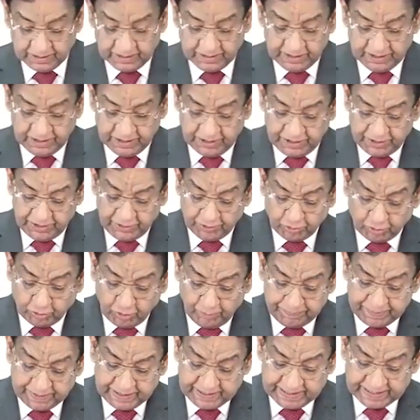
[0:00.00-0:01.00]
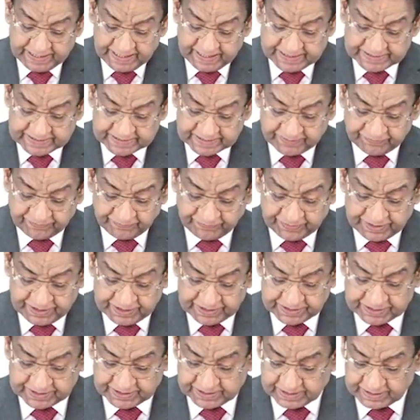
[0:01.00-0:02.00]
Leukopenia is a
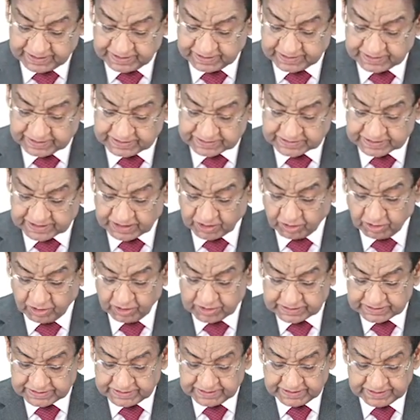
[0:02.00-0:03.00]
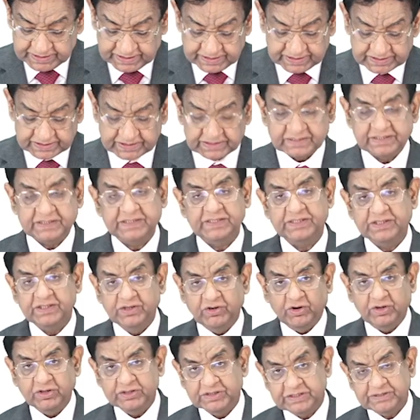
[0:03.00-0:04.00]
feature. Serology is
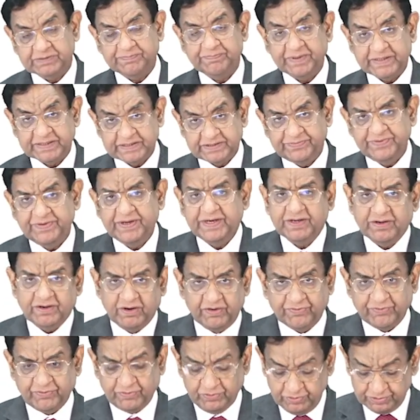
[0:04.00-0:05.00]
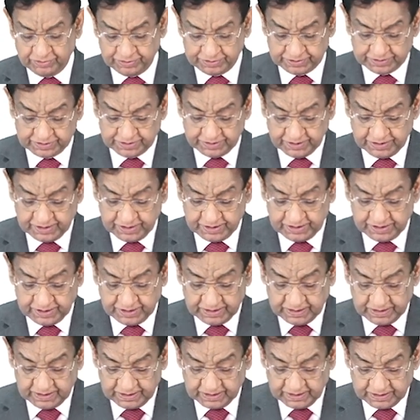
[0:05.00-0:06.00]
non-specific, of course,
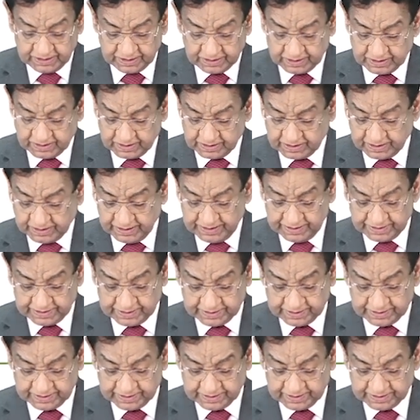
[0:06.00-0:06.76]
right?